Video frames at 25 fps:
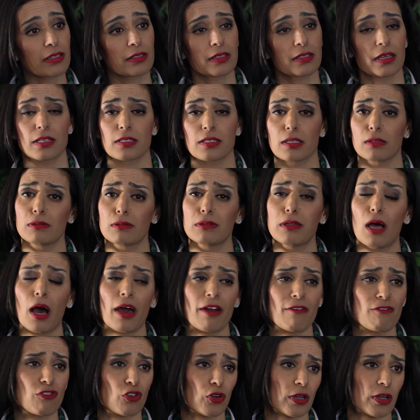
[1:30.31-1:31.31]
It takes a
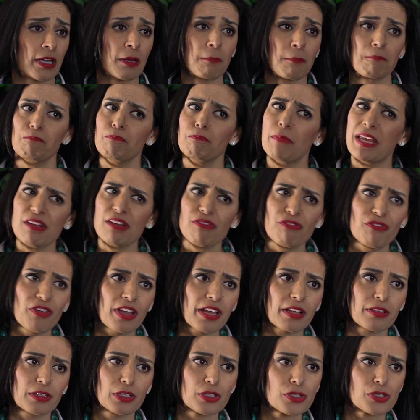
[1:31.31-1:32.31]
lot of grit, many
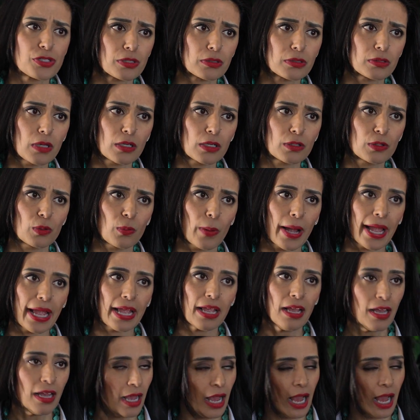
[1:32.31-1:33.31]
failures along the
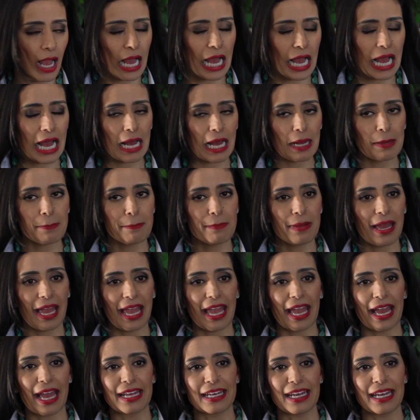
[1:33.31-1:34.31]
way,
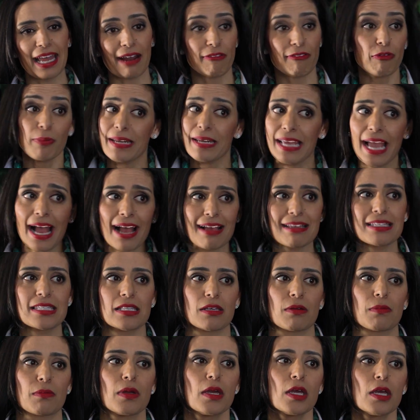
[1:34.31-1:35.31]
and everybody has
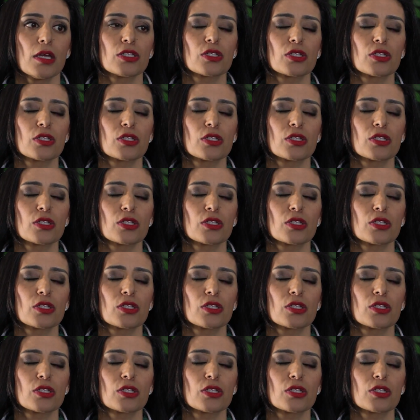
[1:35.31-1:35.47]
them.